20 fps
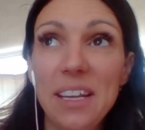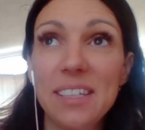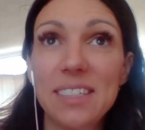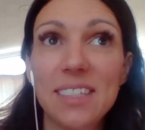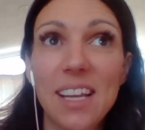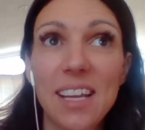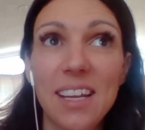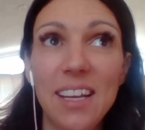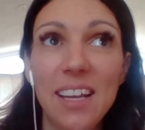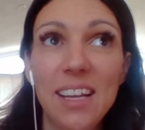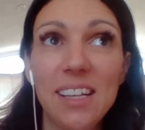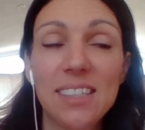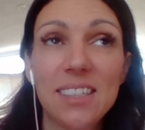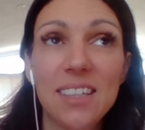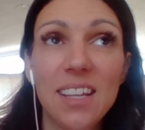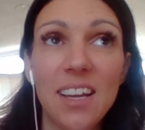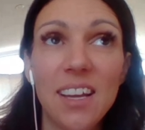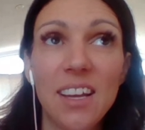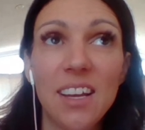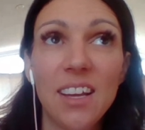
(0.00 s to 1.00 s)
biggest thing
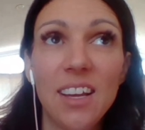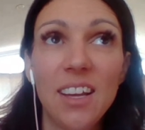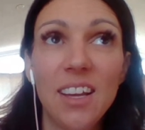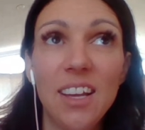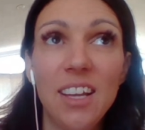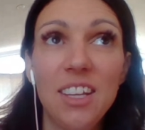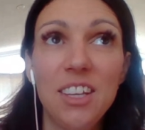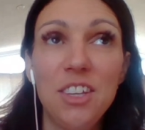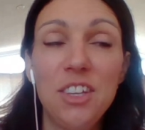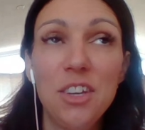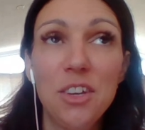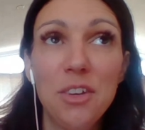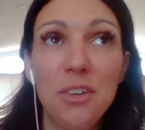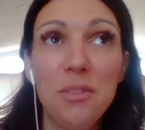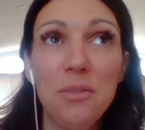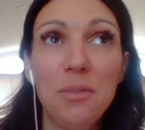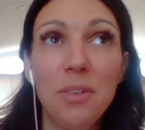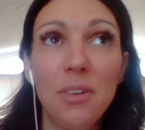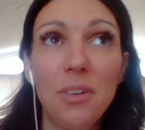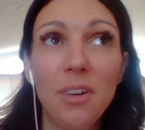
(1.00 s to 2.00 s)
is that
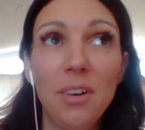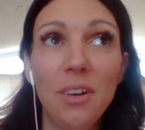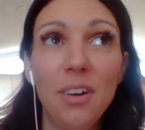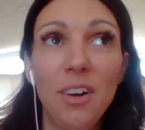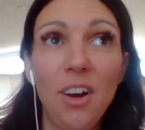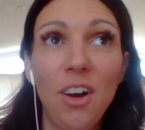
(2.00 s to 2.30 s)
you